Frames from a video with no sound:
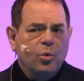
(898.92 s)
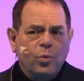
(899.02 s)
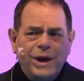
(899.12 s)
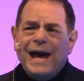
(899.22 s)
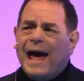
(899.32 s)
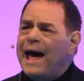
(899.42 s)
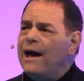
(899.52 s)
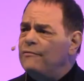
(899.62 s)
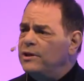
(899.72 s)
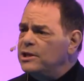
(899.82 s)
We
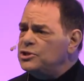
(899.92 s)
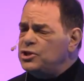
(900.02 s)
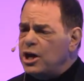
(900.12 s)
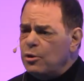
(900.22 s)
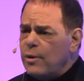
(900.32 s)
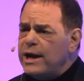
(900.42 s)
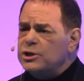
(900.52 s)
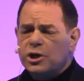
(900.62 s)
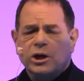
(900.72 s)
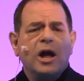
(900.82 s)
have, in this
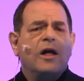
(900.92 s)
generation,